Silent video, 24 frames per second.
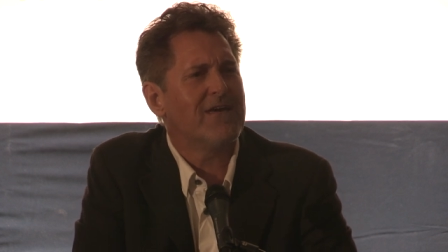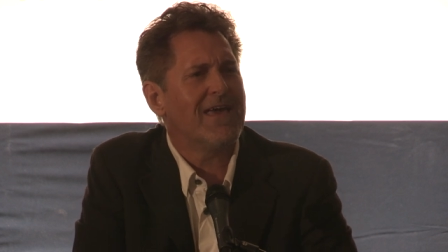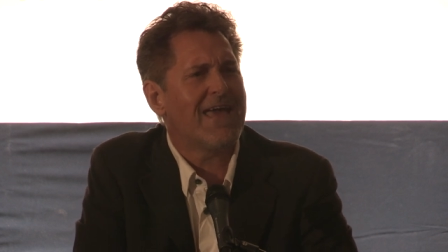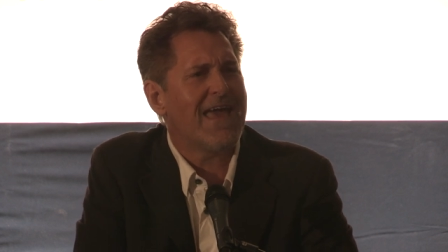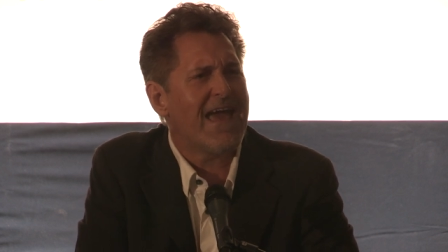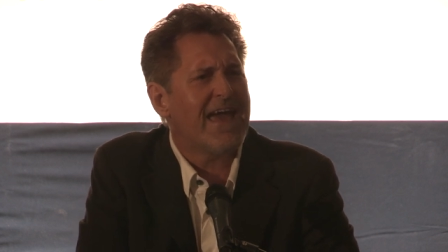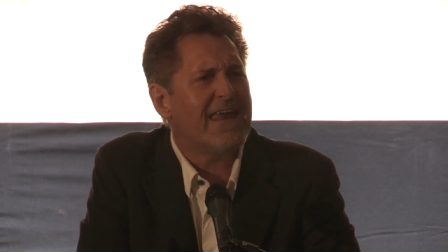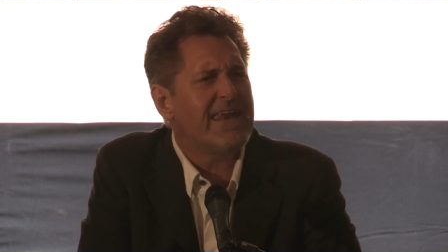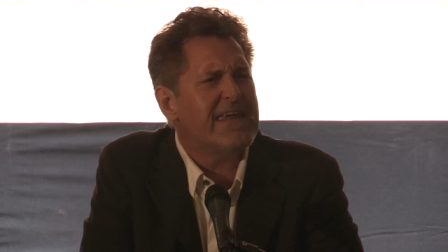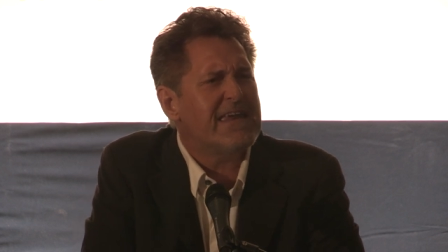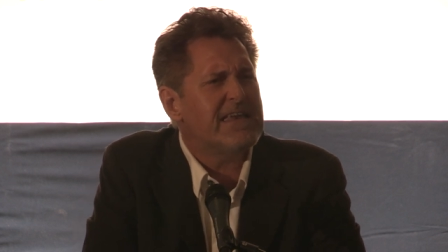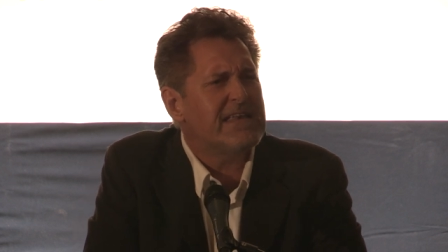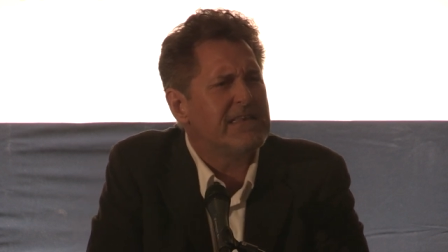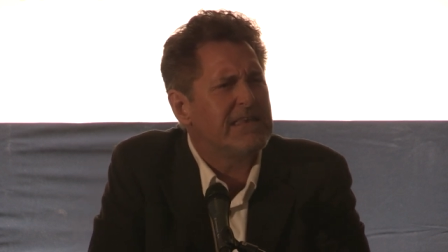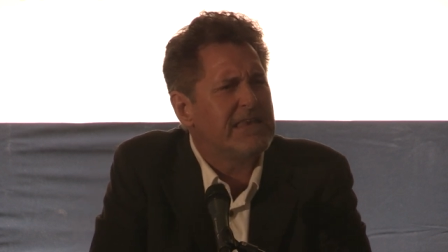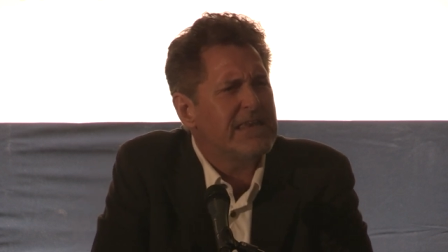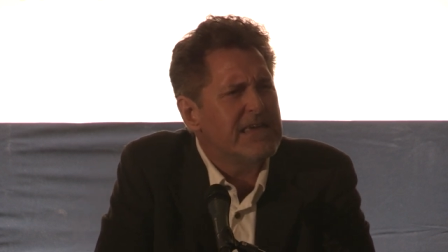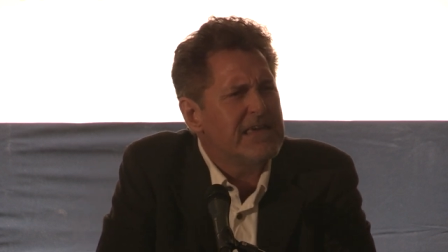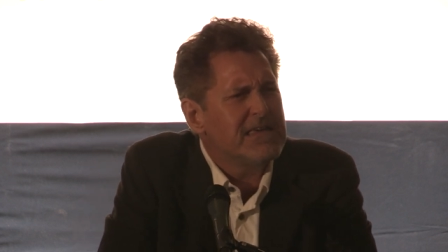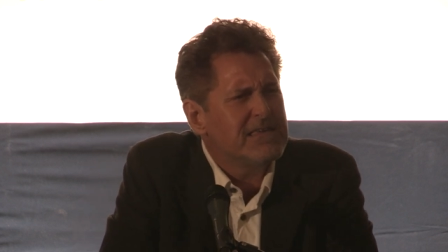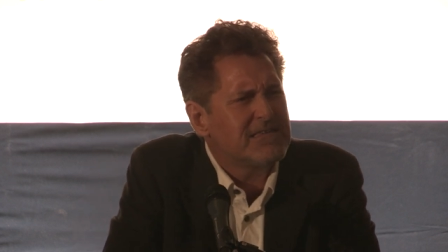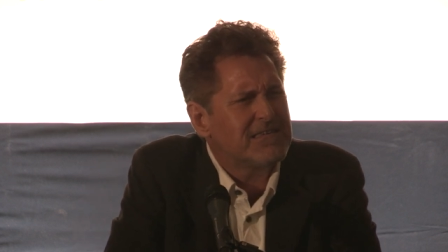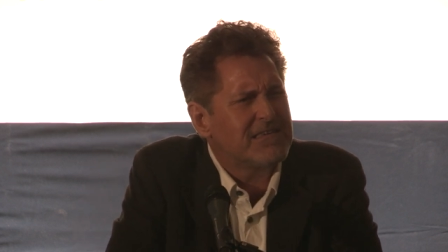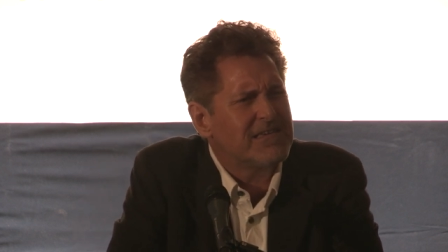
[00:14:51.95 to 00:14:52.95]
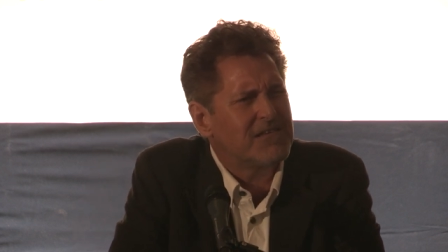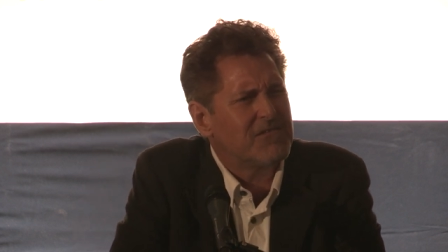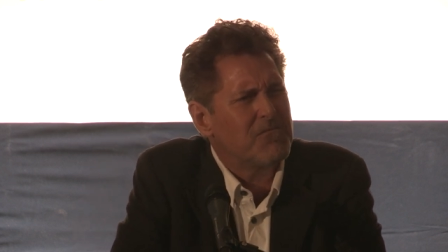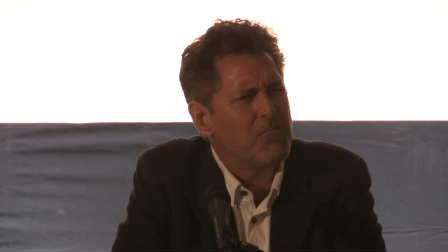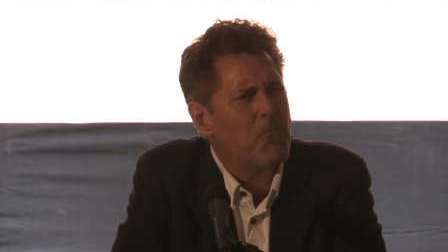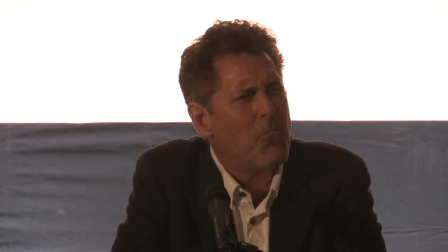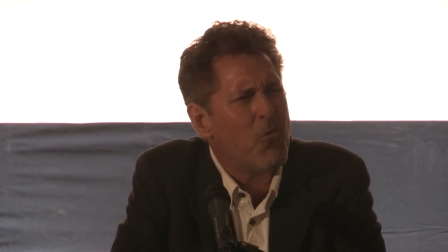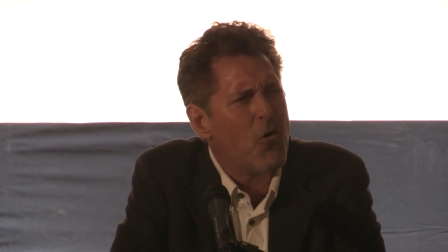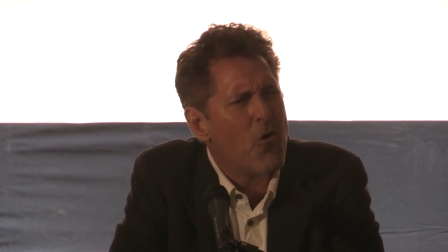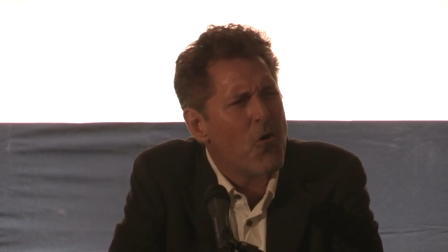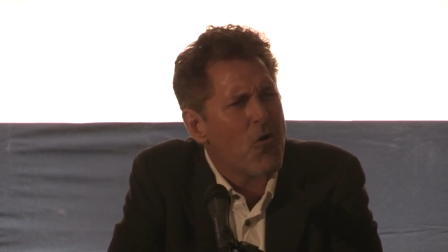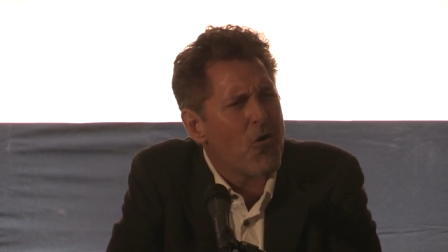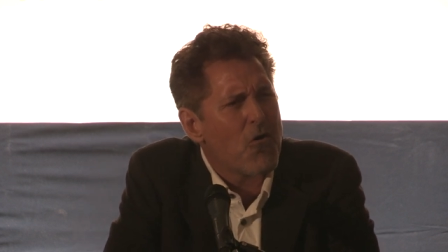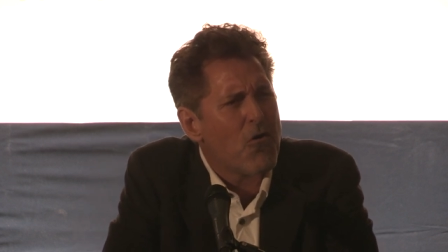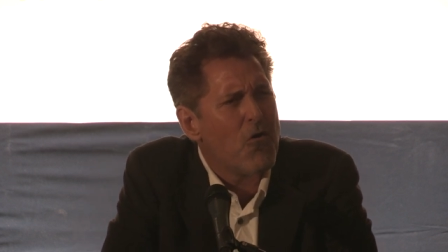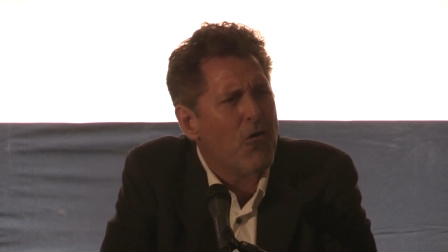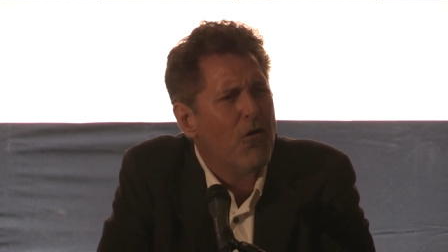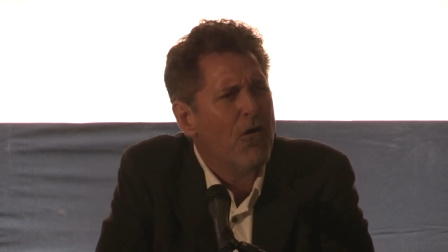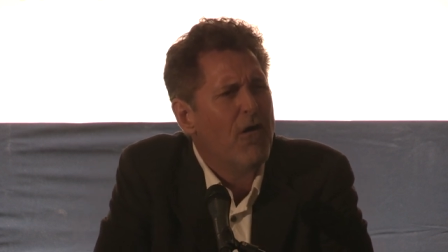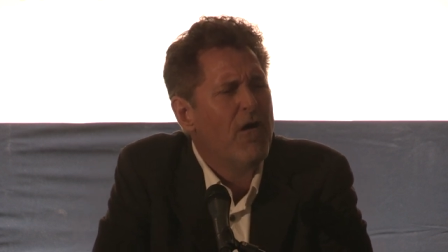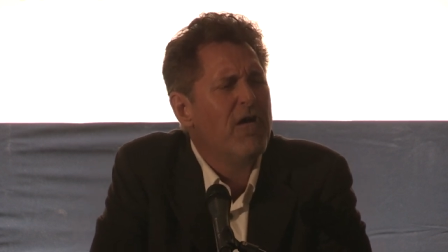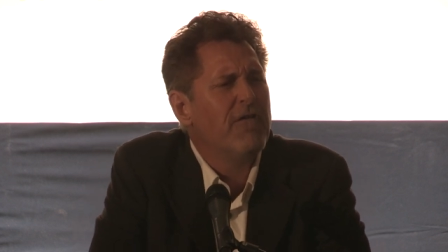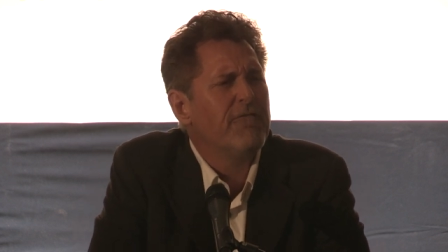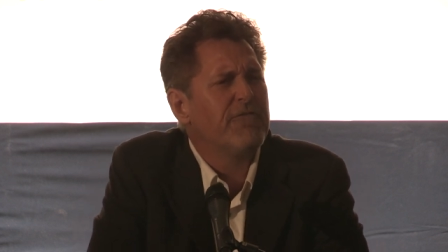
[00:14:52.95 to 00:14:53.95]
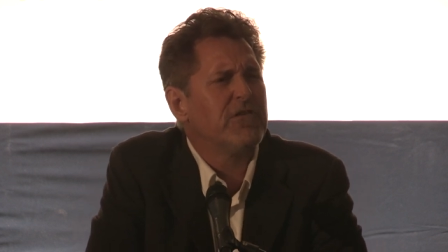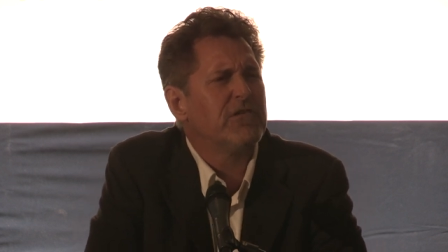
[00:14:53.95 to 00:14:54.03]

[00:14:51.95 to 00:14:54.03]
to any decent moral,